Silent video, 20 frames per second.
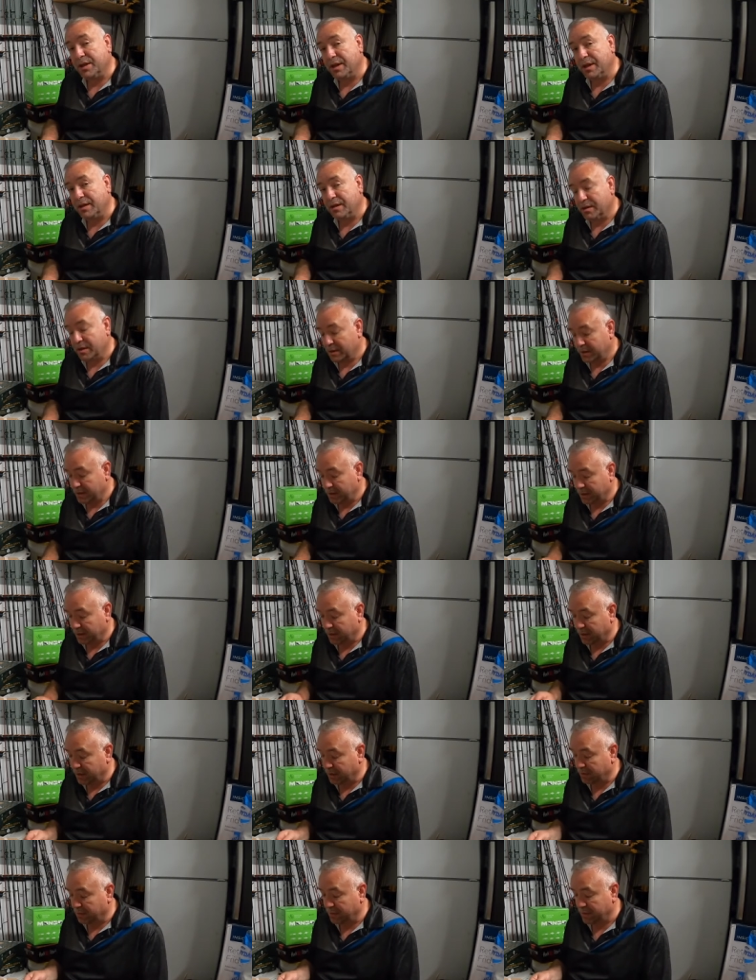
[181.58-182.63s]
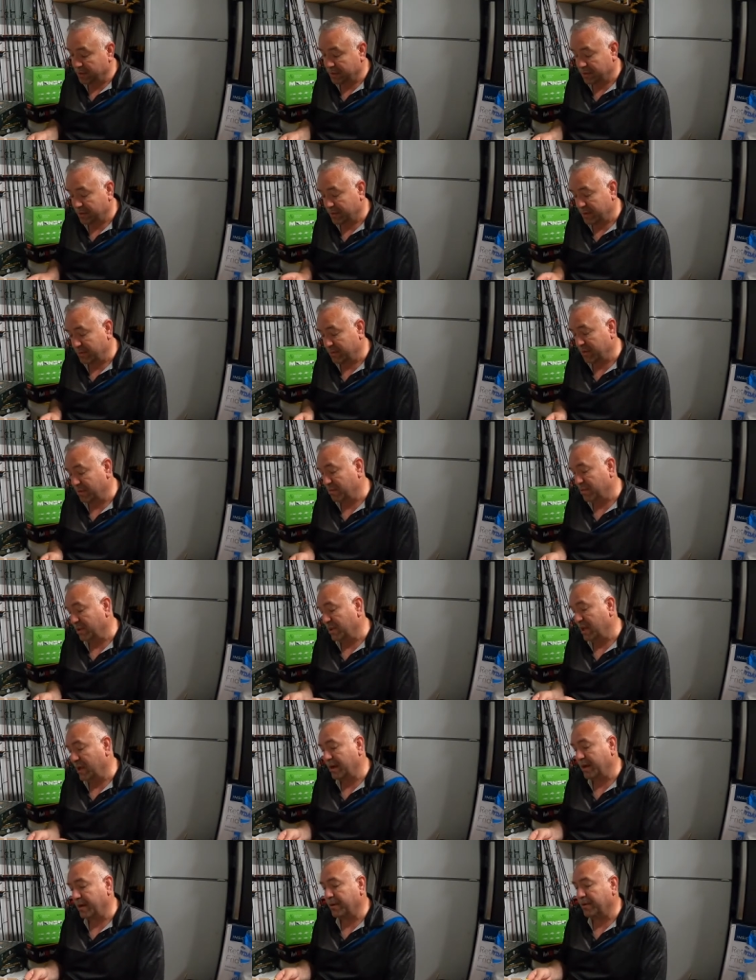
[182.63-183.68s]
thing I'm going to pull
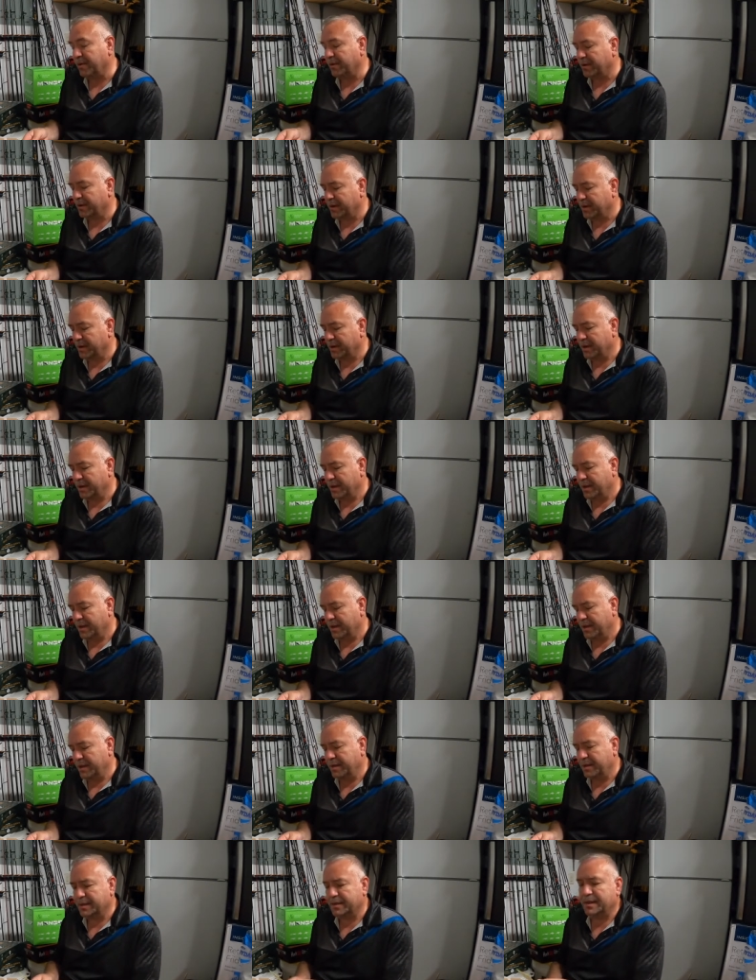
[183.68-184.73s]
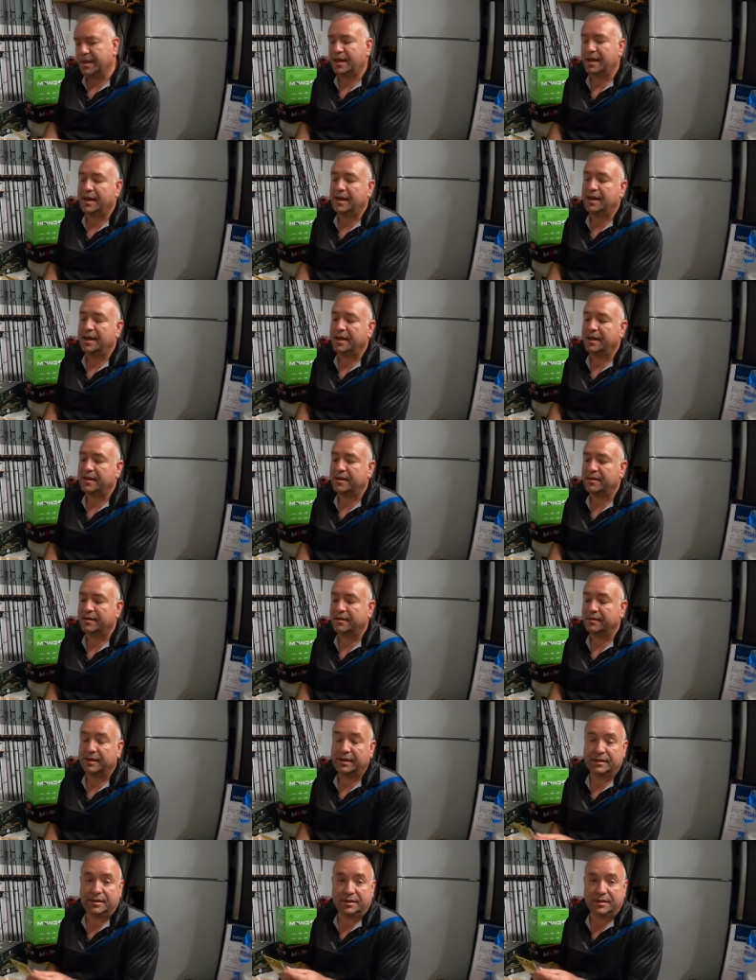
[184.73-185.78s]
out of here is
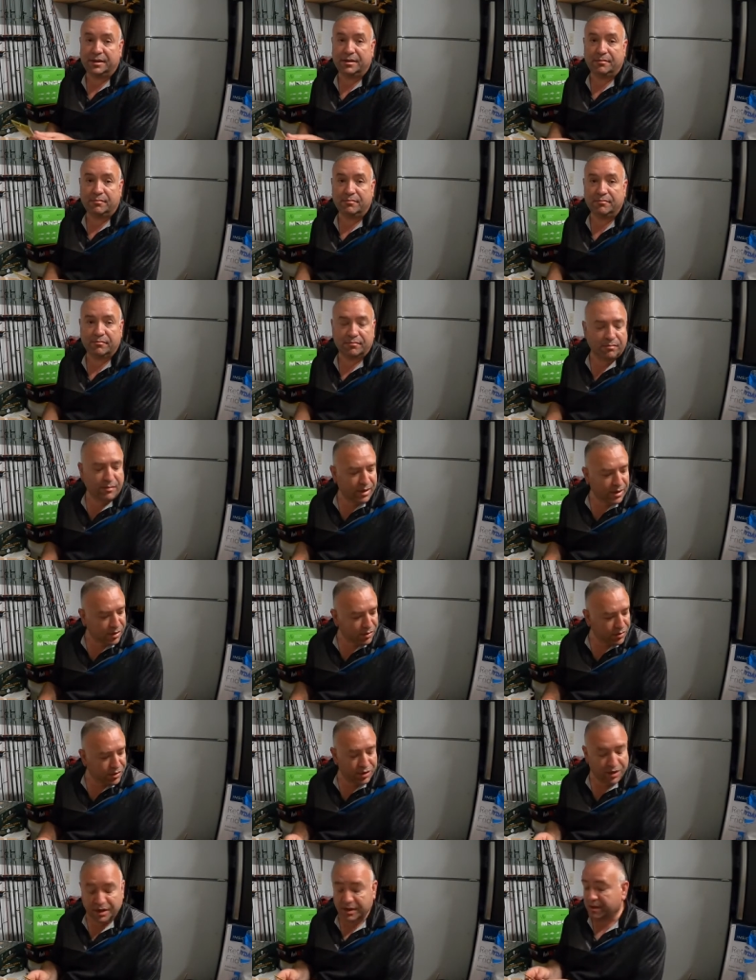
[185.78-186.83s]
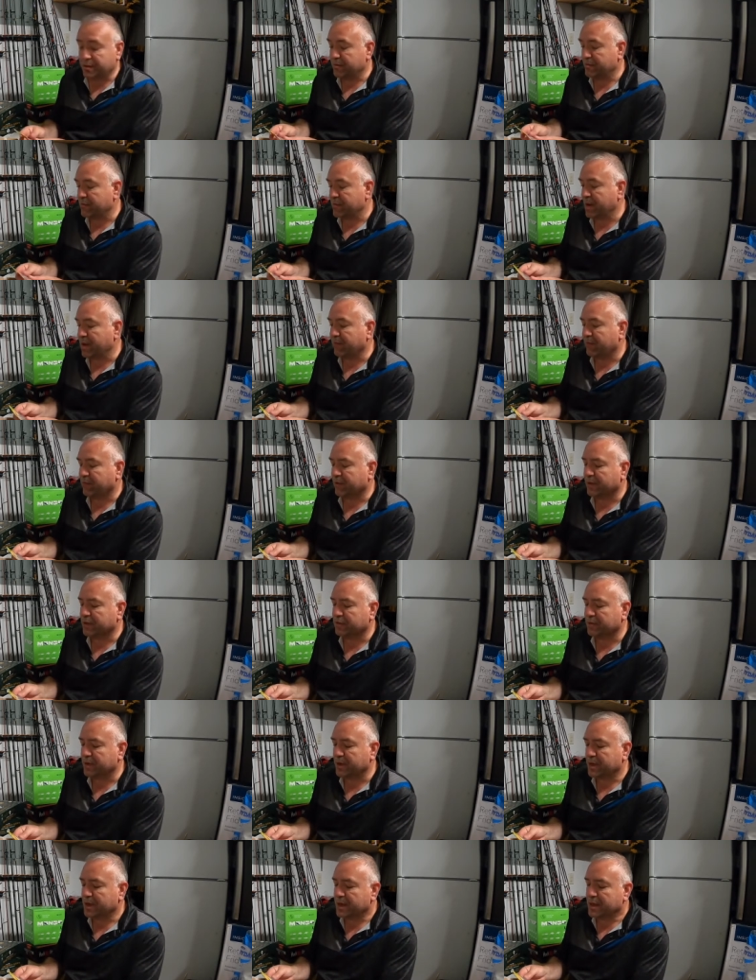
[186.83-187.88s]
that's an interesting name for this
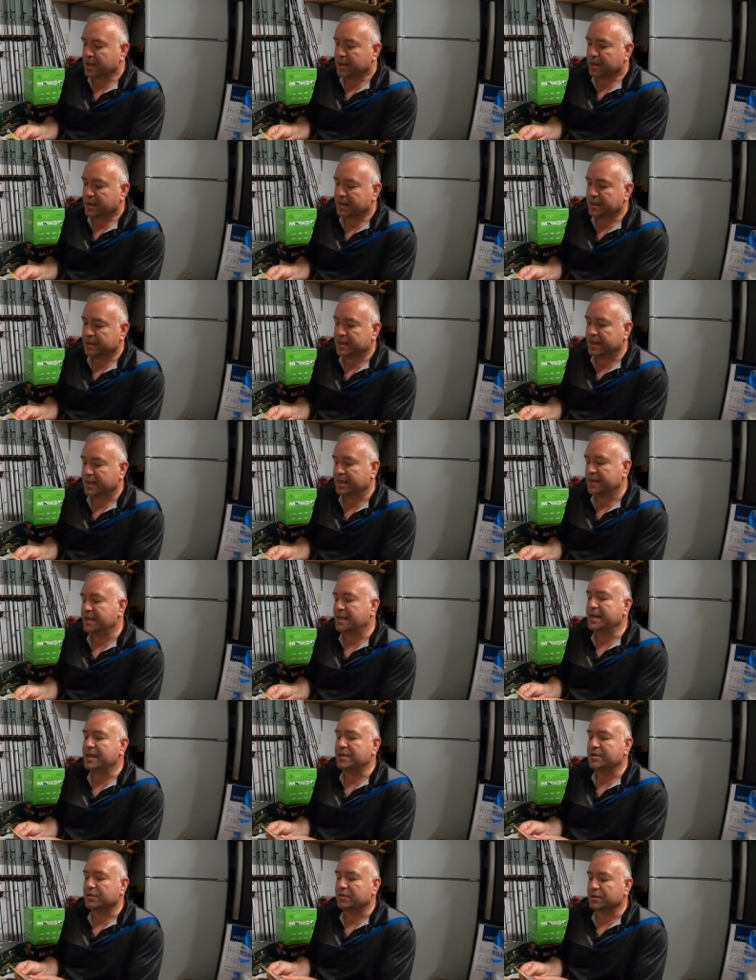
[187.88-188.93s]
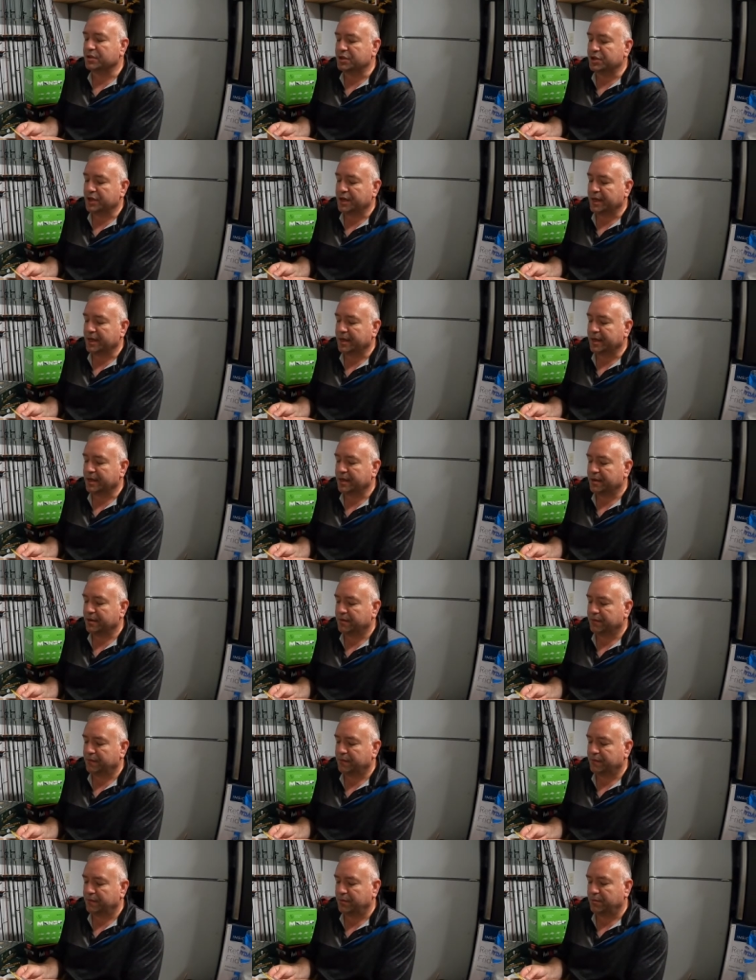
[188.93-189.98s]
one. This is a diesel jig
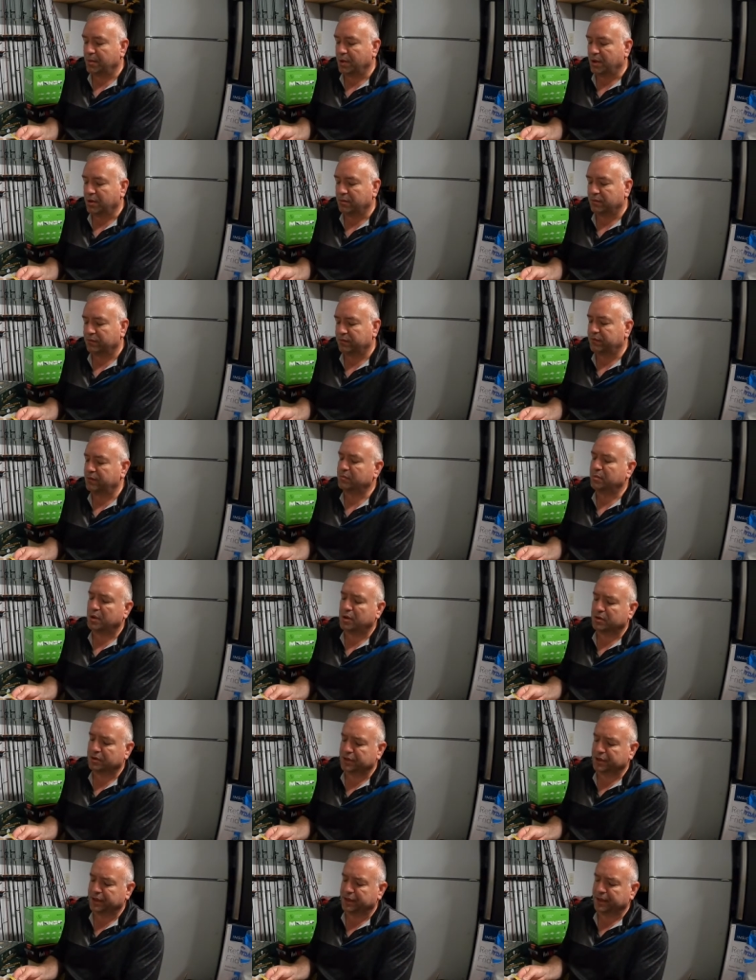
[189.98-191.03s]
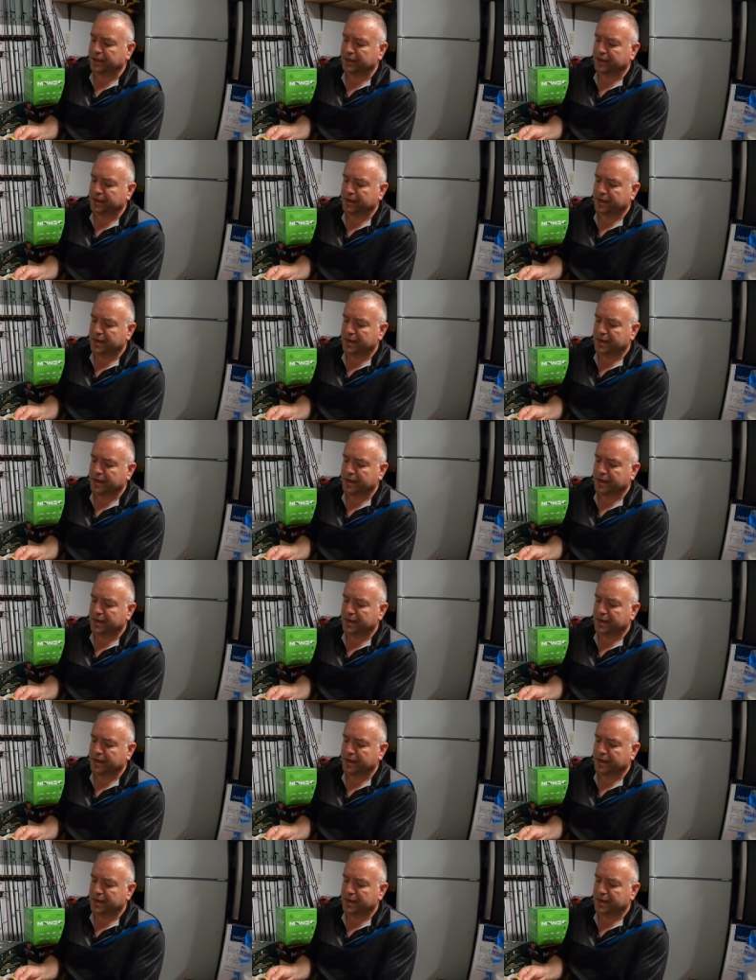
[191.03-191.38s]
football jig,